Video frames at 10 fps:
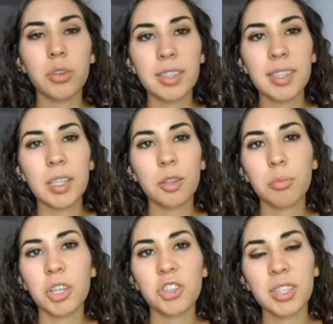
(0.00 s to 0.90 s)
concealer
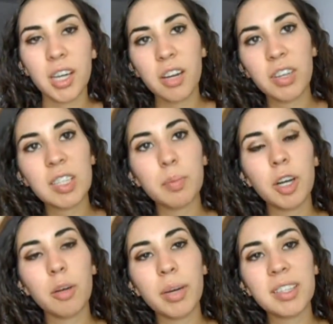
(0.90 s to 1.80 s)
brush, just kind of
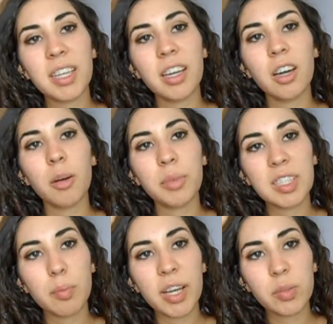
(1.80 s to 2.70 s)
experimenting what's
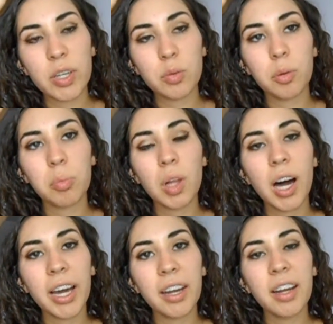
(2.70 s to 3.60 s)
the best way to
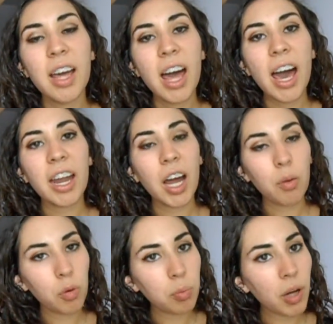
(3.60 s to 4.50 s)
apply it. And I
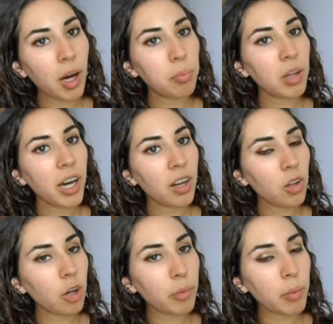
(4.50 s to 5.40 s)
will apply it
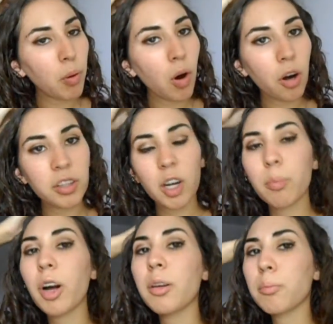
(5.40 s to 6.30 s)
along my part, and then I'll
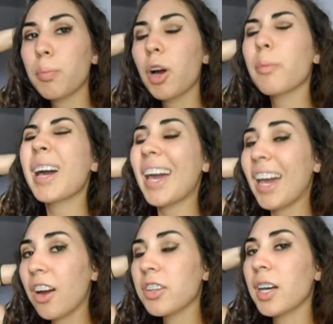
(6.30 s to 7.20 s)
part my
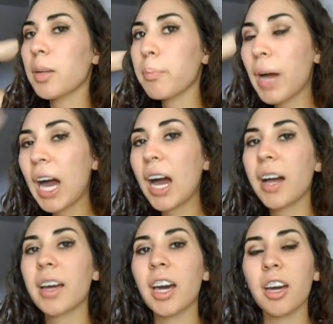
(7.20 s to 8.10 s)
hair down the
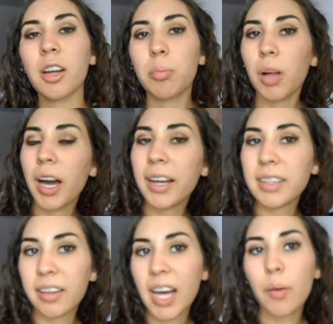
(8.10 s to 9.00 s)
back and apply it
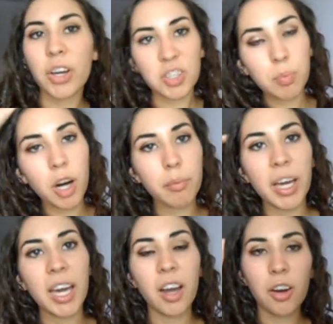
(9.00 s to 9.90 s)
down that way, and just part
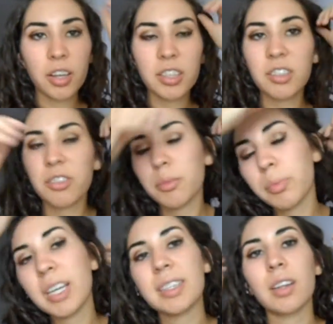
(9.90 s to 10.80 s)
my hair in different
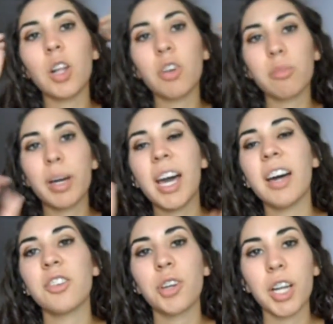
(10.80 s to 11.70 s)
places all over my
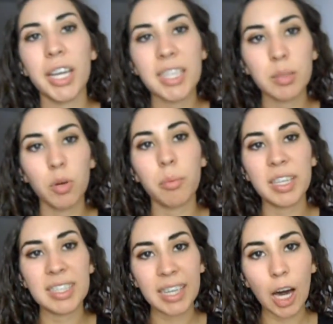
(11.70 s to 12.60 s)
head and try to get some on
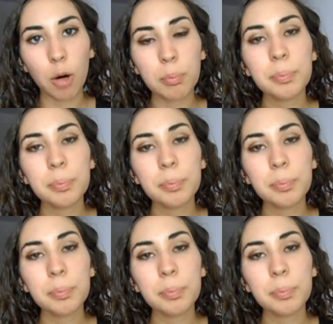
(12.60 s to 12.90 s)
my scalp.